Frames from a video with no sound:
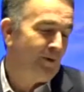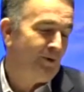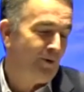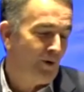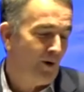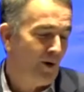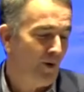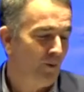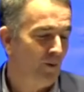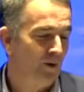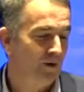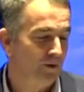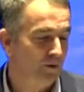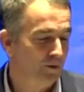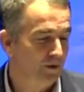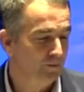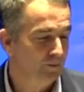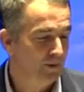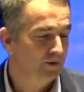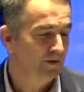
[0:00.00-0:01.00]
you all want to
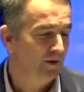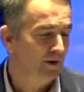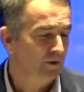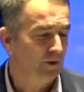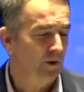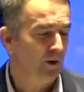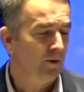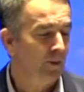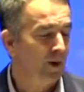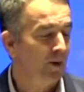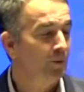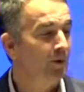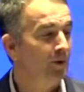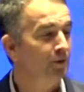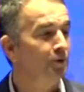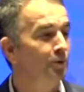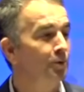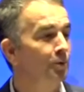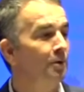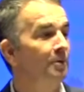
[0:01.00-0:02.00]
talk about
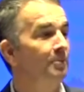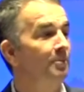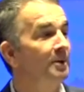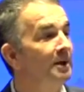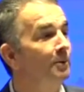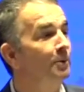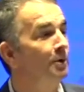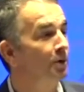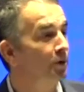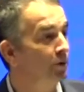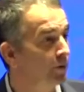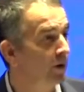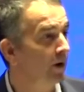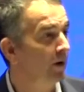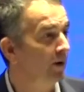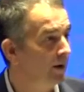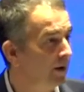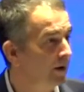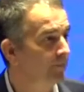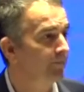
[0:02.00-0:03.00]
what you want to be when you
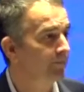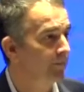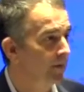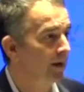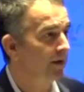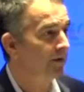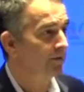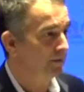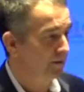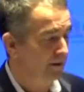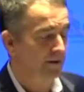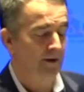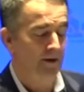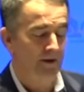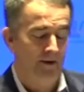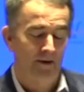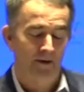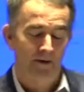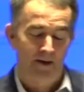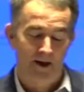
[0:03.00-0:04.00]
grow up,
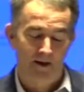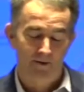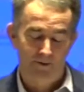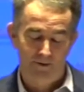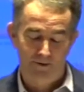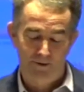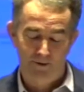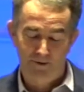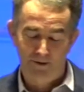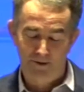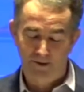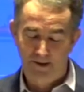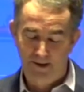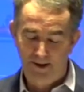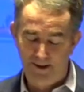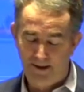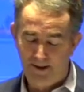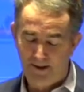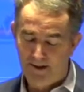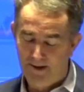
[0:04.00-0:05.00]
that's a good
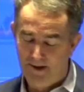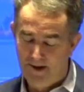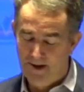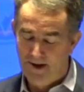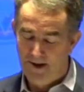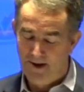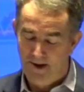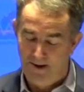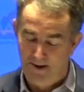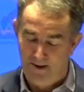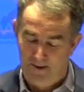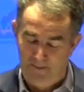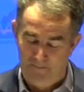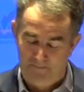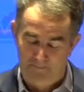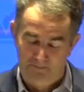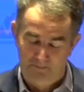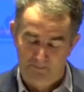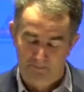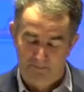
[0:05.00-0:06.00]
gig.
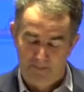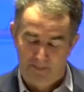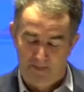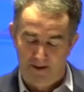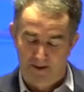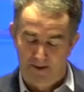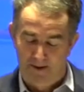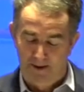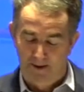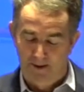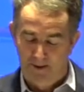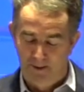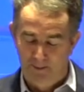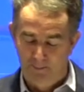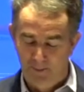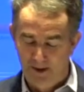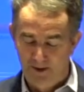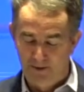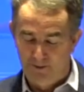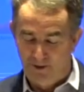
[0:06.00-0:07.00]

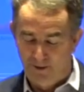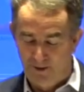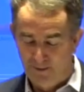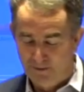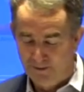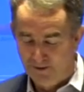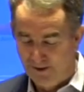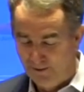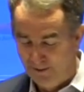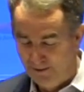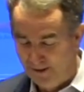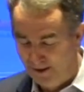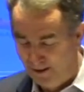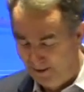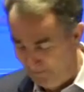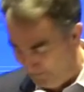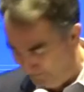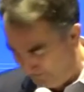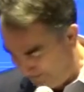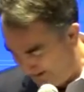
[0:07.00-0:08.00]
But it's
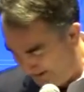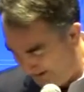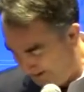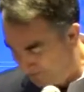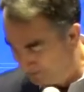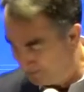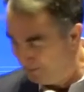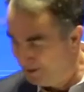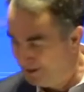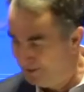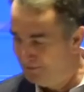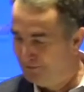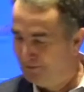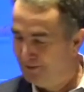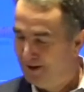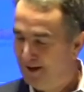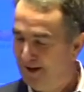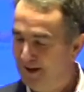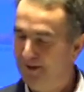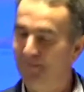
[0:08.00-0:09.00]
also it's been
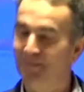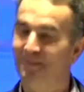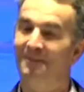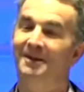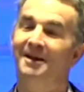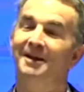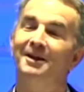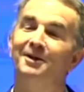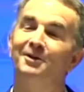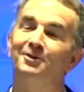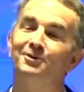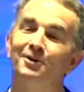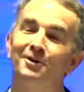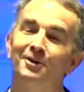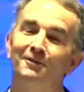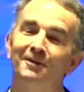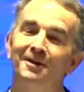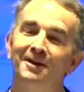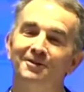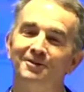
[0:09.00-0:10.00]
fun
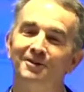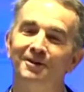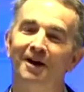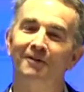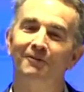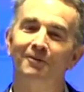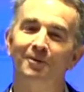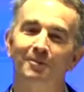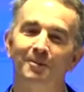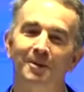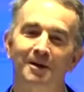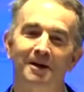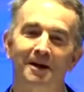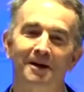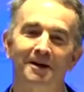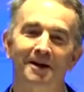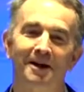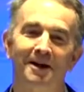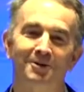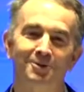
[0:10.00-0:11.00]
serving as governor. But
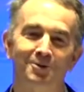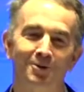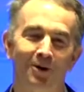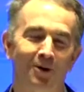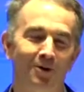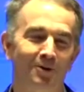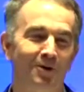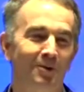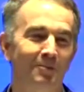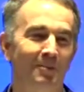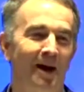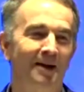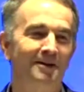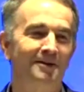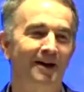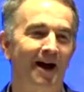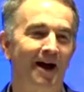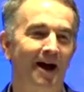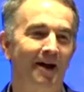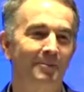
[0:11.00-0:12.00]
as you all know, my
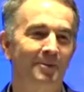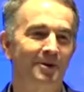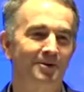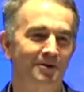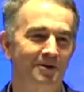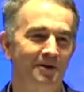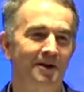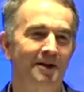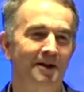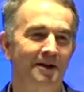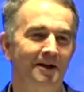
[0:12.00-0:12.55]
time is